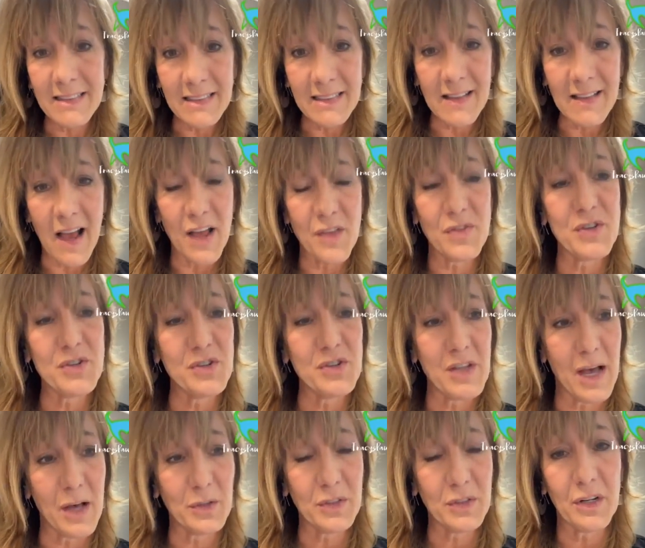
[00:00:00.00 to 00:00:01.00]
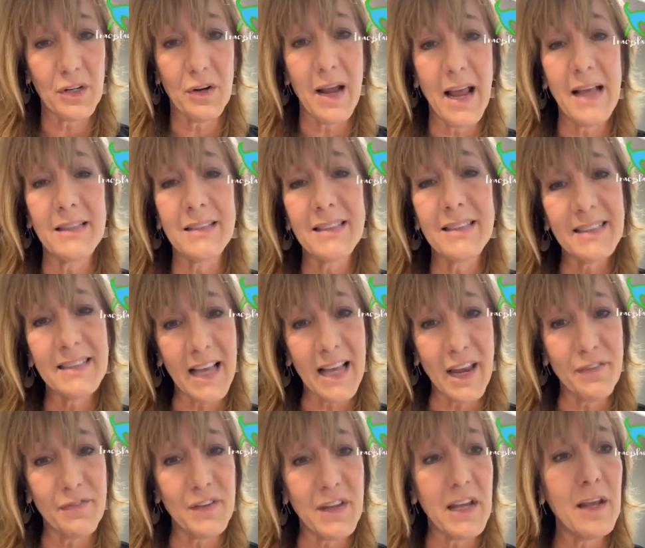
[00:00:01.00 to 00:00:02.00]
inside the shelter, and
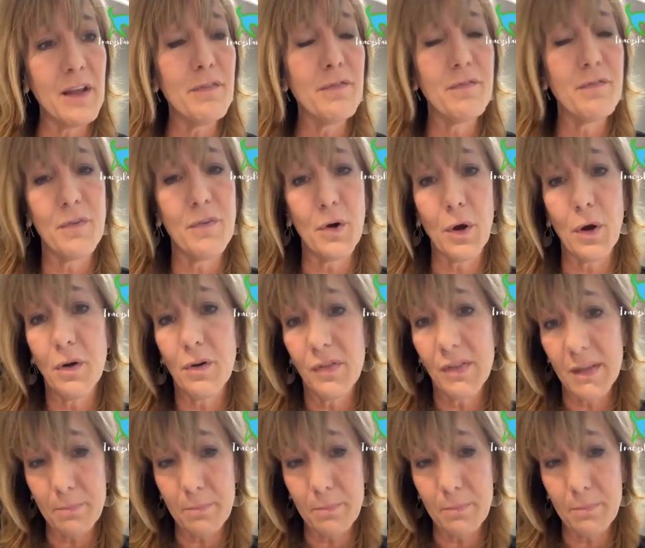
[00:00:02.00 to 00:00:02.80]
safety for